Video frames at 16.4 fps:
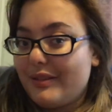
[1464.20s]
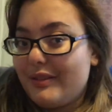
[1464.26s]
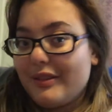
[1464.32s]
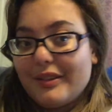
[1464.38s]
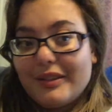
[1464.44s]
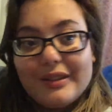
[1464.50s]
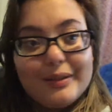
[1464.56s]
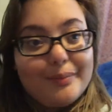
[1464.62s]

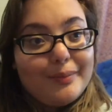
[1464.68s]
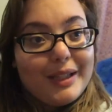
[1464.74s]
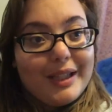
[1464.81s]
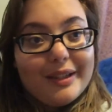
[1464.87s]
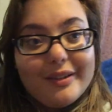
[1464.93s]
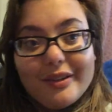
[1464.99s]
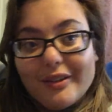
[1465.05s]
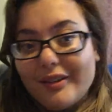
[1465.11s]
doesn't
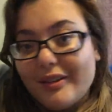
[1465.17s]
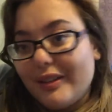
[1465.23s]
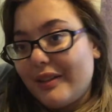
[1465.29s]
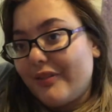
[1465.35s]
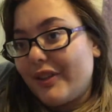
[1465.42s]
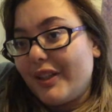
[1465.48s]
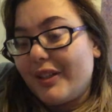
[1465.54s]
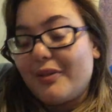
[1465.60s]
matter
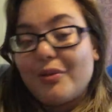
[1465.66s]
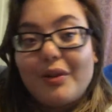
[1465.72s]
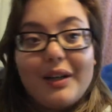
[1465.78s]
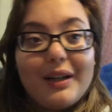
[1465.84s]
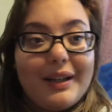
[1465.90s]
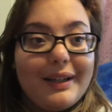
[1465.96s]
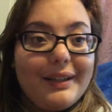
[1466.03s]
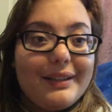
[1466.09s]
if I
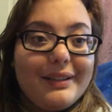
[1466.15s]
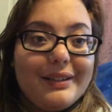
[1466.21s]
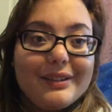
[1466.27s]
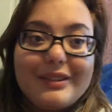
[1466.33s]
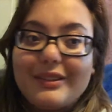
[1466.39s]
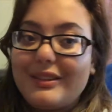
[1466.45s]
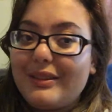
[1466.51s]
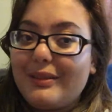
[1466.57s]
cry,
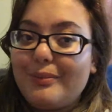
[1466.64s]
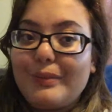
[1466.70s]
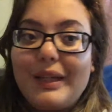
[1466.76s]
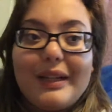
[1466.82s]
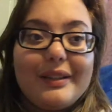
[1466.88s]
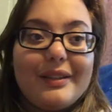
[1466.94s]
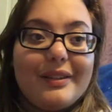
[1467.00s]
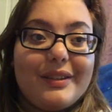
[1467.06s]
it doesn't
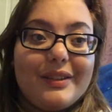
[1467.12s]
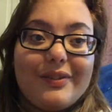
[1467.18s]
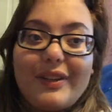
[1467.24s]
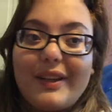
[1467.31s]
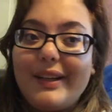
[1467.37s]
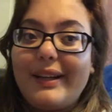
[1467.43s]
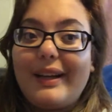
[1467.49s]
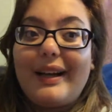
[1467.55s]
matter
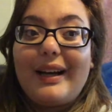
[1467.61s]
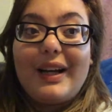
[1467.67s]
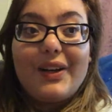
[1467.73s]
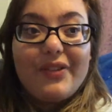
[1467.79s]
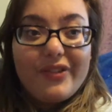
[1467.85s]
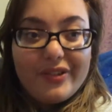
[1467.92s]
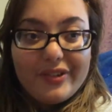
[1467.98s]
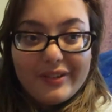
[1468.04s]
if I
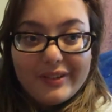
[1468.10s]
laugh.